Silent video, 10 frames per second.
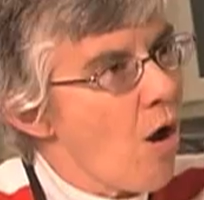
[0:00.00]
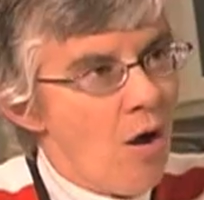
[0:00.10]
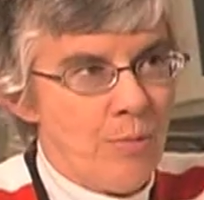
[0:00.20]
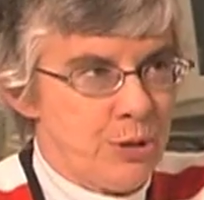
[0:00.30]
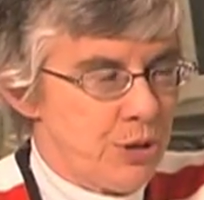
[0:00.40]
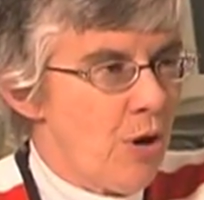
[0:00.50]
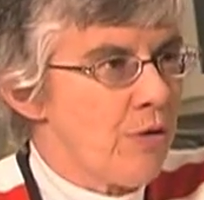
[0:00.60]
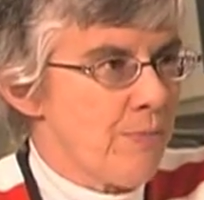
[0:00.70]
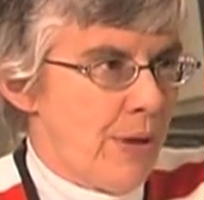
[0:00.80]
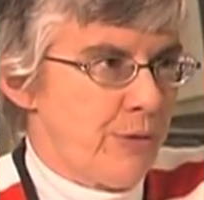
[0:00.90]
almost
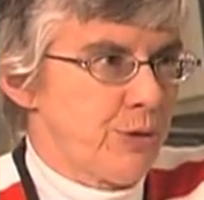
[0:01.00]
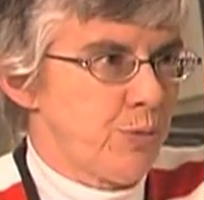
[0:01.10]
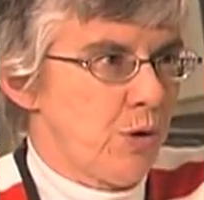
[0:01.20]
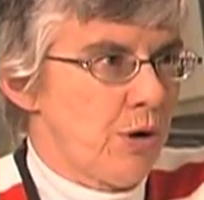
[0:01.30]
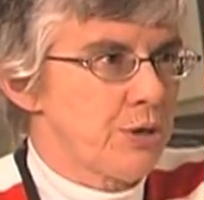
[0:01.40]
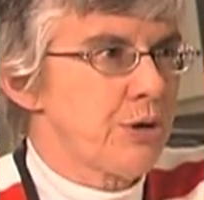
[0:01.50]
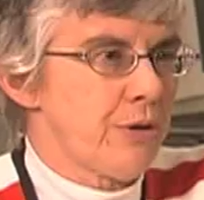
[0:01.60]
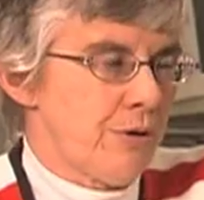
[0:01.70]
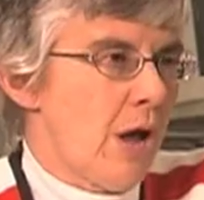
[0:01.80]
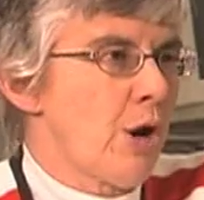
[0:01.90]
all the mothers work, so
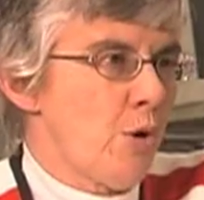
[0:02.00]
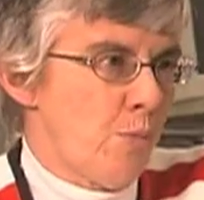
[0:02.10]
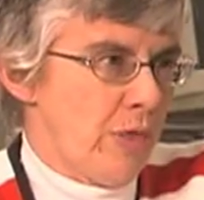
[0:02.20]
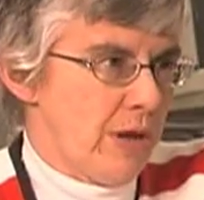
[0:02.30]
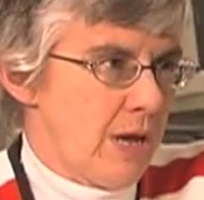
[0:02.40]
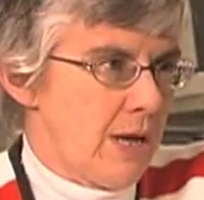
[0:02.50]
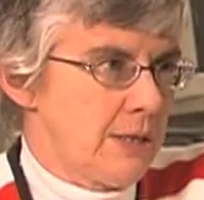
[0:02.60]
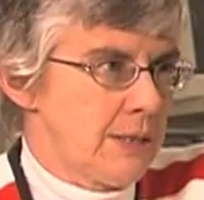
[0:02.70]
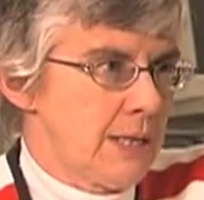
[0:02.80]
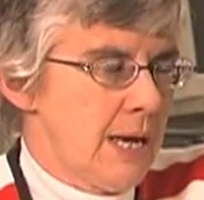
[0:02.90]
they're not home with the
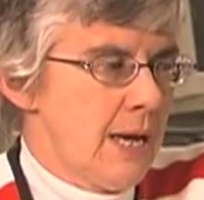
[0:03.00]
kids.